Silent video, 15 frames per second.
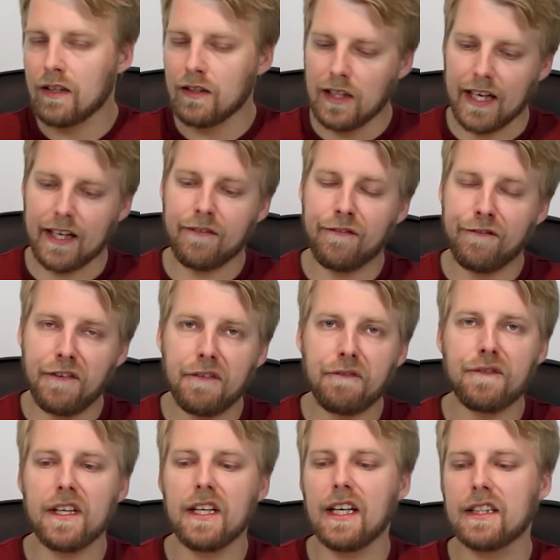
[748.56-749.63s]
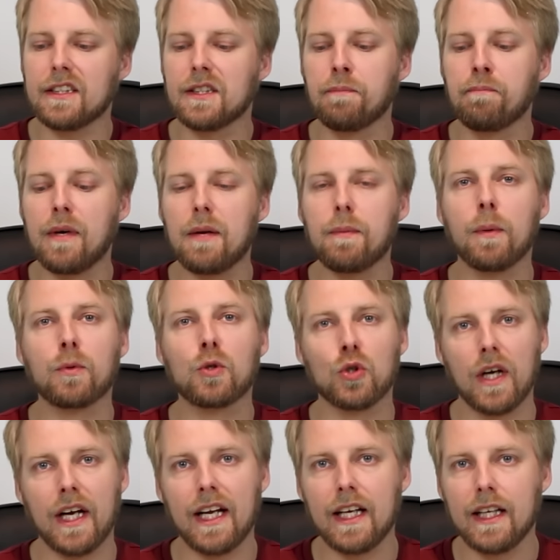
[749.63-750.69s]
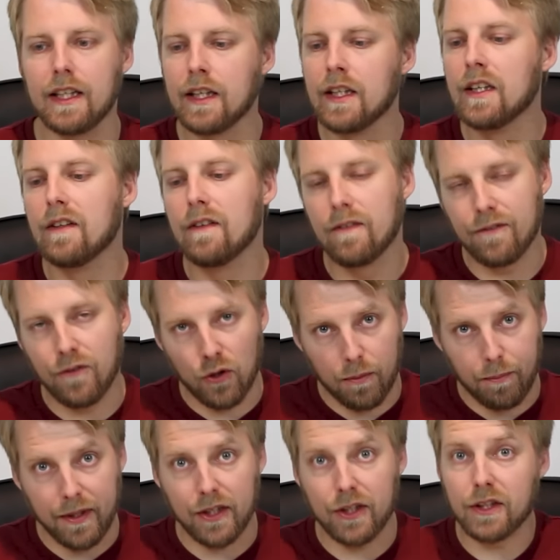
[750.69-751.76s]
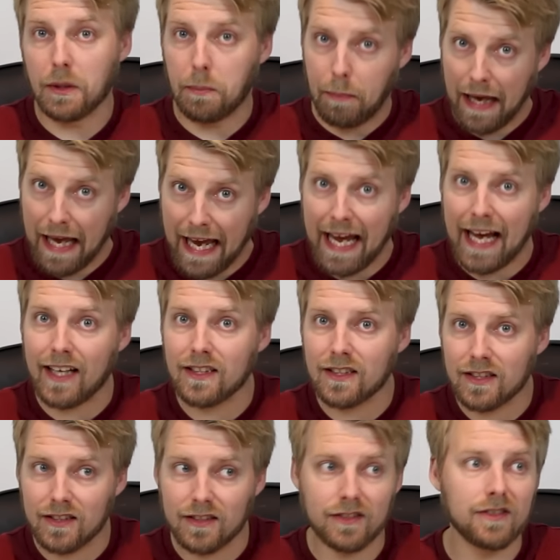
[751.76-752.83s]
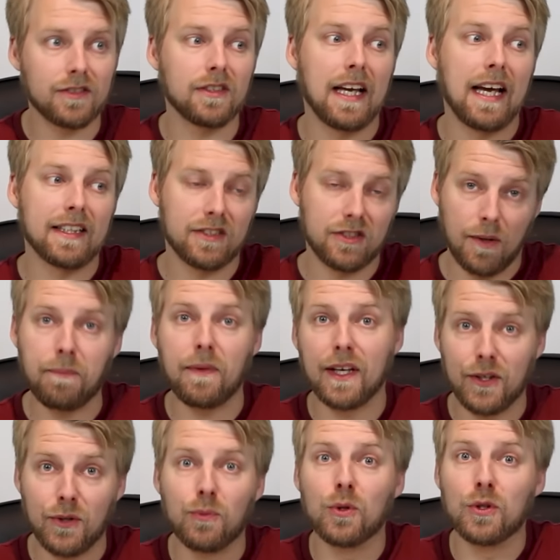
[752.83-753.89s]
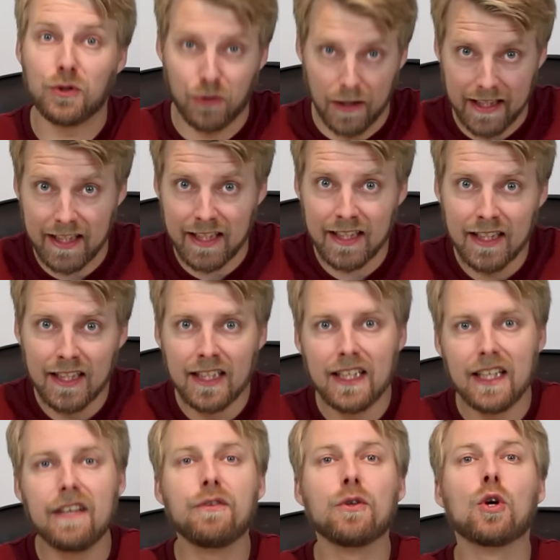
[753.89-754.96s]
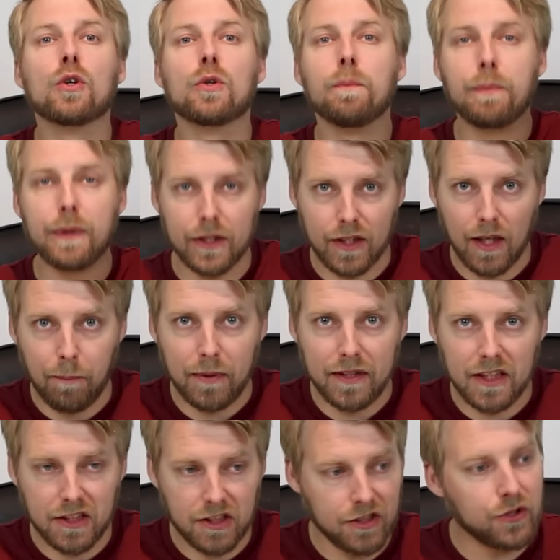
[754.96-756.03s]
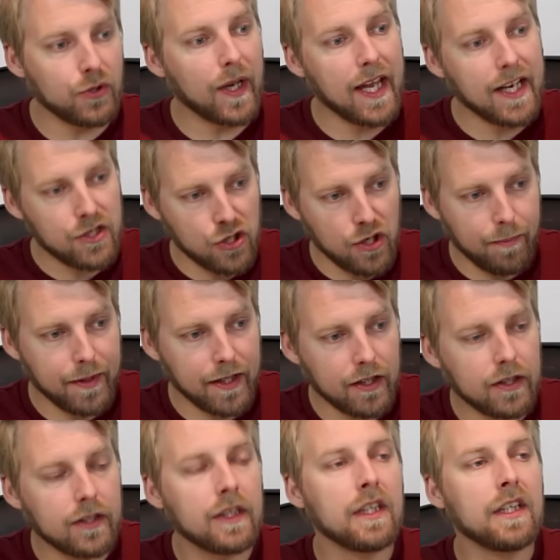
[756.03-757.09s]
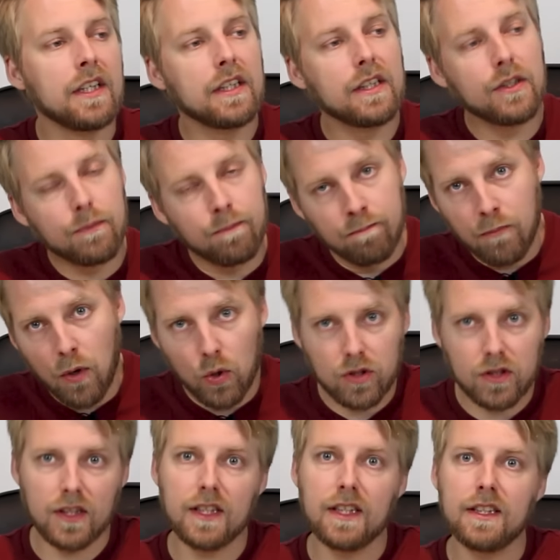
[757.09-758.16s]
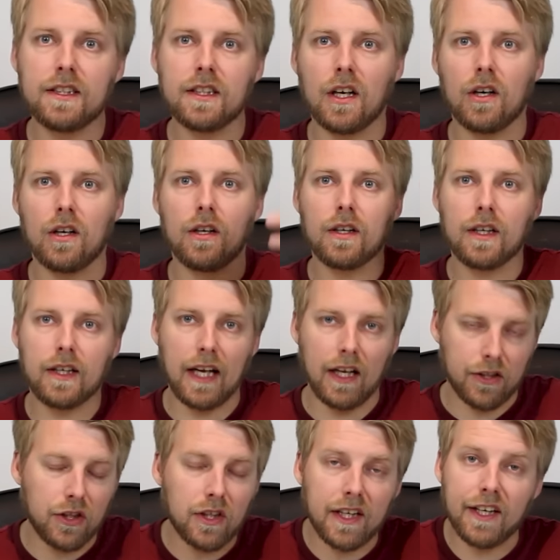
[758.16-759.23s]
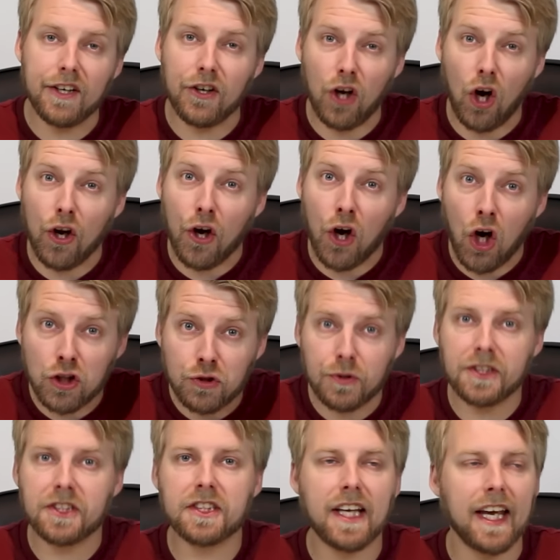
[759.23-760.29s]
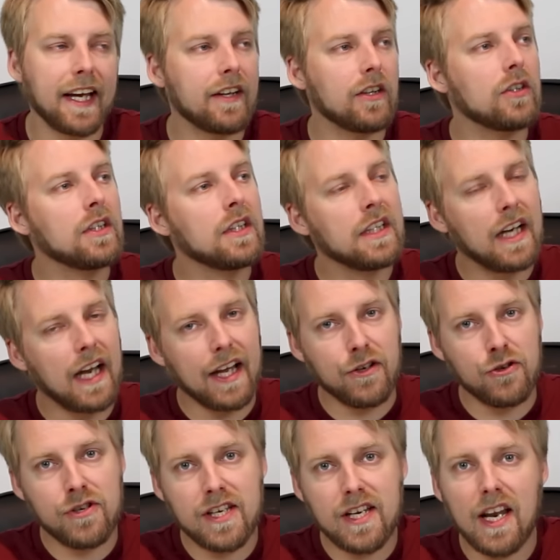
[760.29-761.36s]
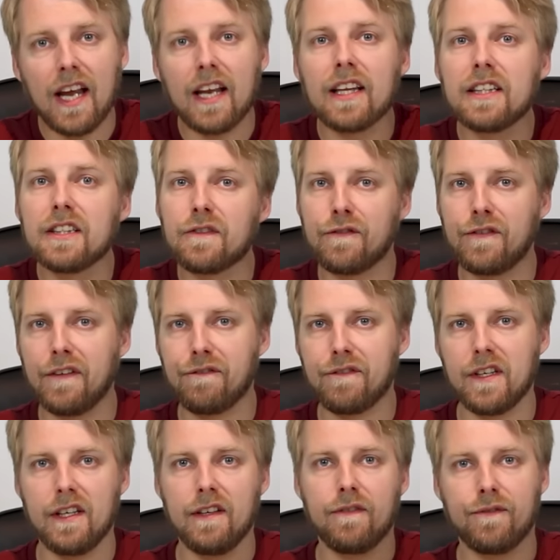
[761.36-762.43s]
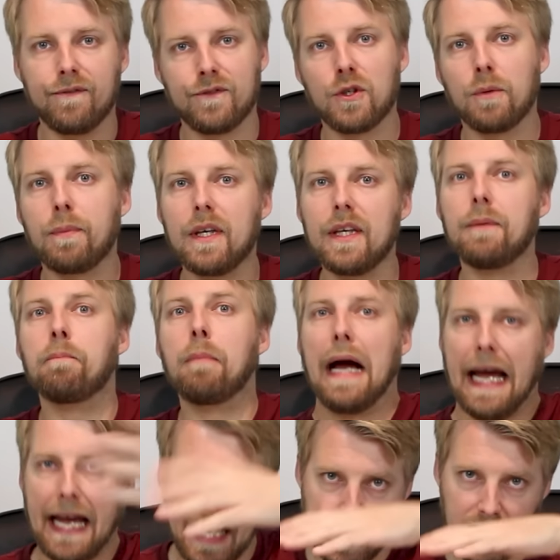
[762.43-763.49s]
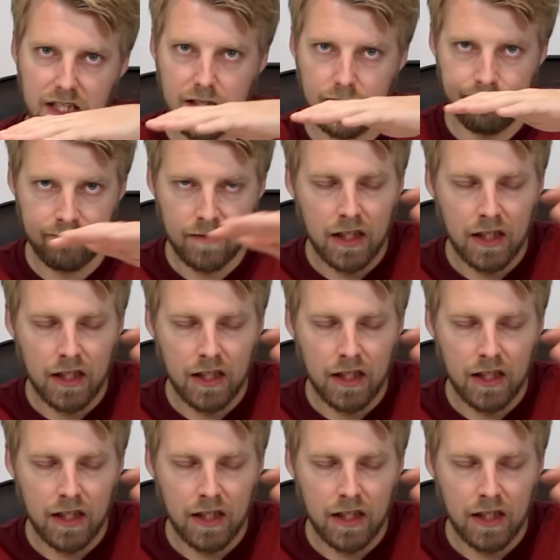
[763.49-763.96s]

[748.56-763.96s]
Like 50 is the minimum grade for a beer to pass as something you would drink. If you go to beer competitions, you enter a beer. Most of these are calculated on a 100 scale, and you need at least 50 to be passed.